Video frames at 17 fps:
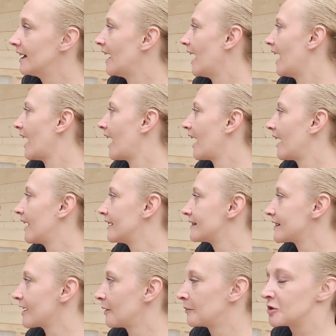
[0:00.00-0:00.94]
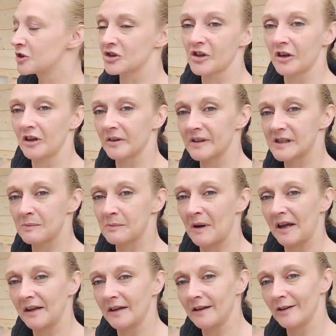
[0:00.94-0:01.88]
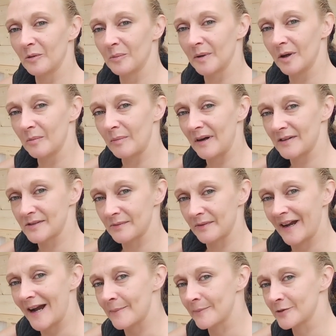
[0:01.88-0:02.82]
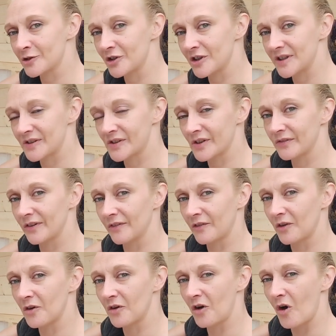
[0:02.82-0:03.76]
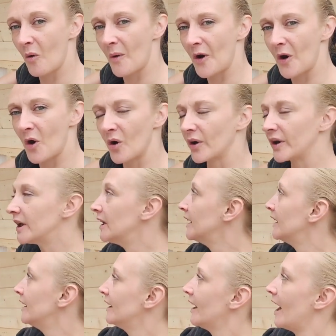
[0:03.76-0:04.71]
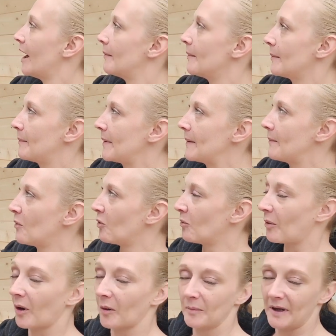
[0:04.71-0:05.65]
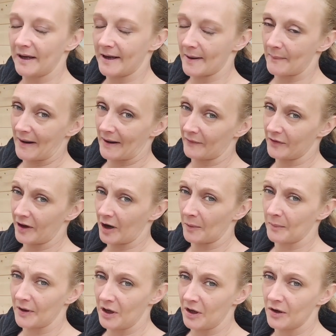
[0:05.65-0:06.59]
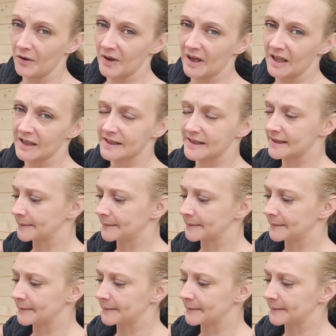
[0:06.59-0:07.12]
and I'm just going to explain a little bit about some cabinetry and stuff I've got going on, a bit more probably about the upper units.